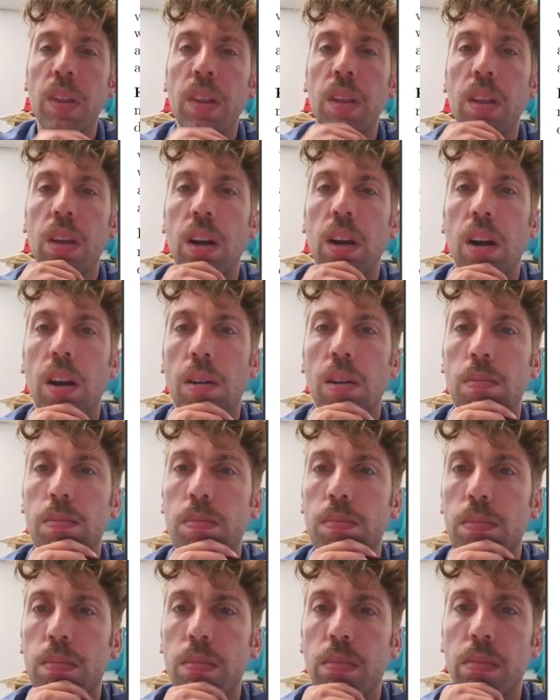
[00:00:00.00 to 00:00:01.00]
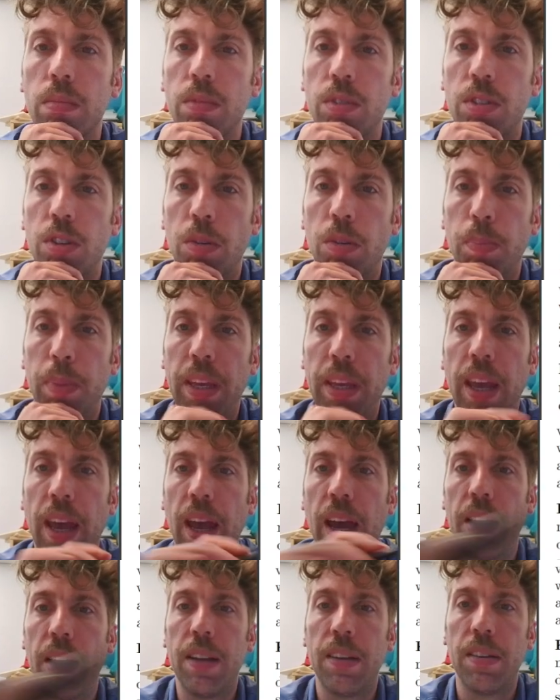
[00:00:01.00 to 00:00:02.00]
So P
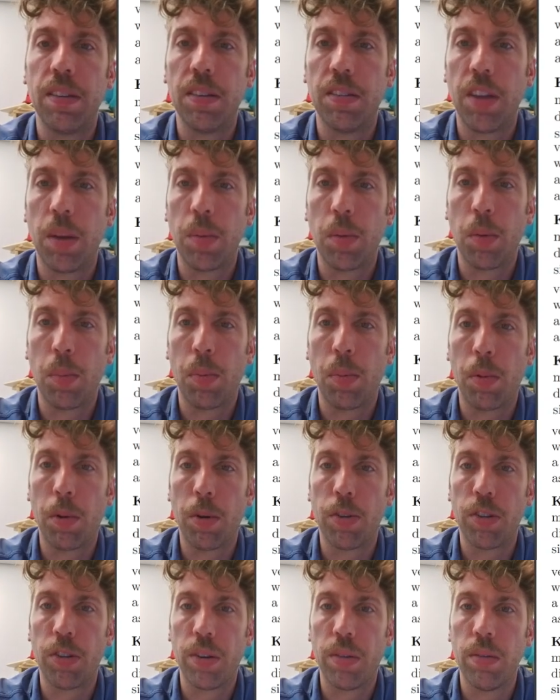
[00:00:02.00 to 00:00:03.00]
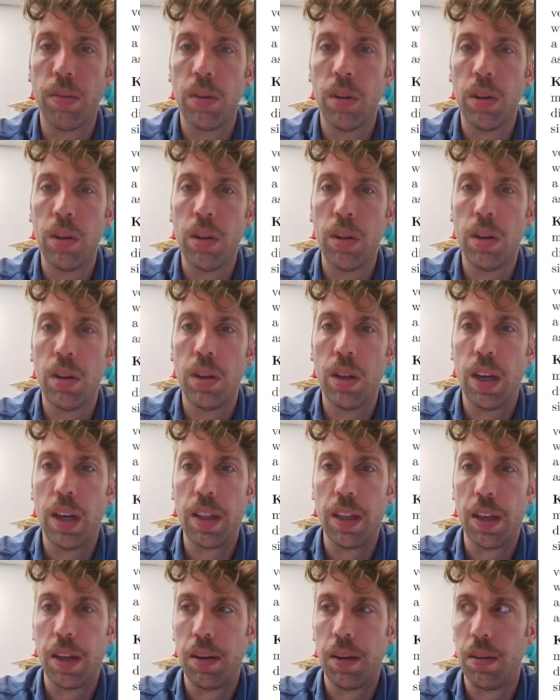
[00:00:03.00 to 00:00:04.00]
hat is the sample portion, and
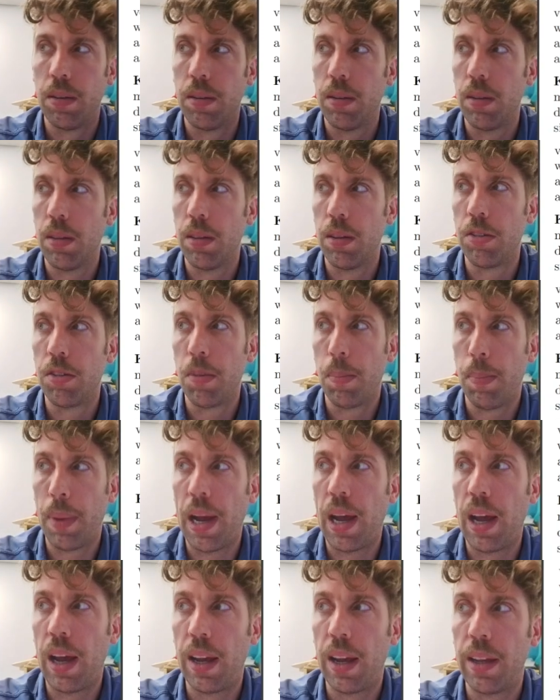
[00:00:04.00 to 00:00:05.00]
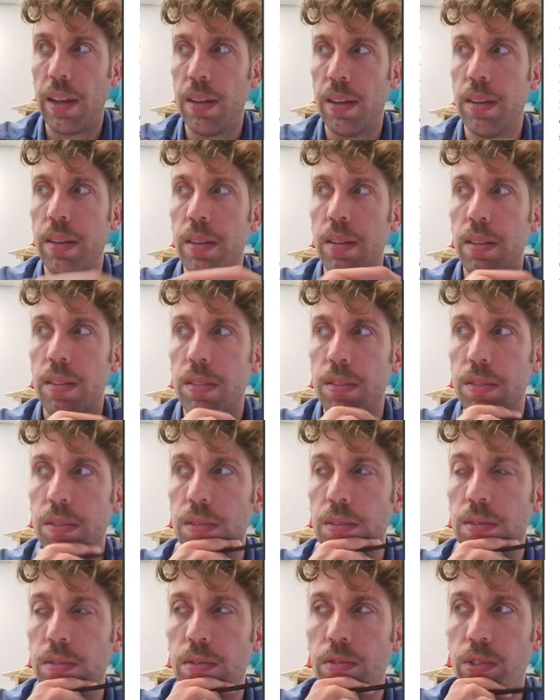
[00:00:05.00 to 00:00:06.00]
then there's a pi
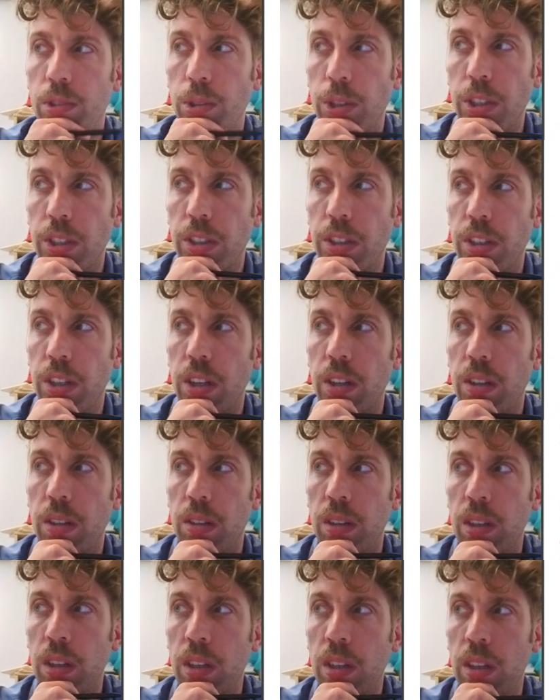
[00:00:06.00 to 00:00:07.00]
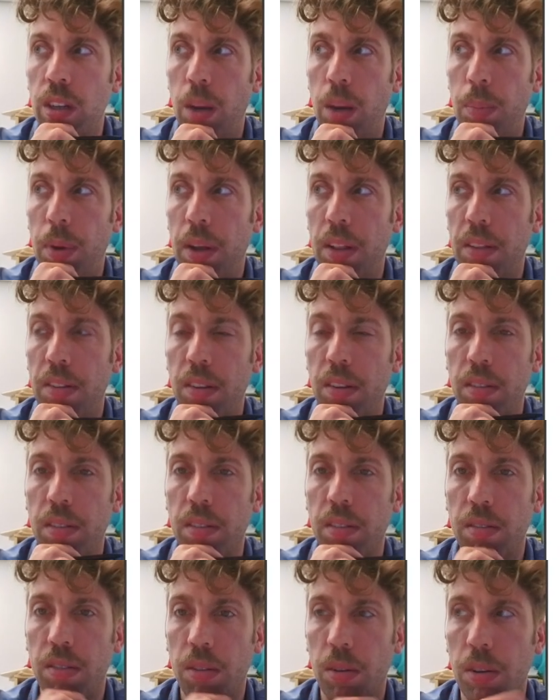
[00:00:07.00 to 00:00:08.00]
for your null hypothesis.
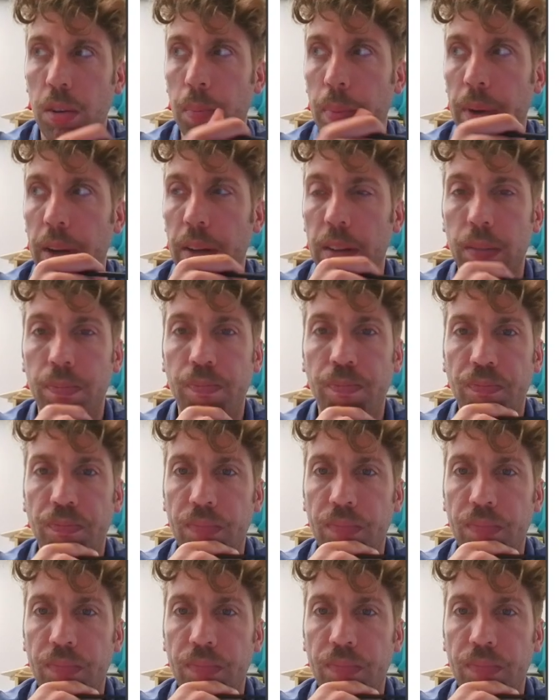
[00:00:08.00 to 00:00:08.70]
So compare them.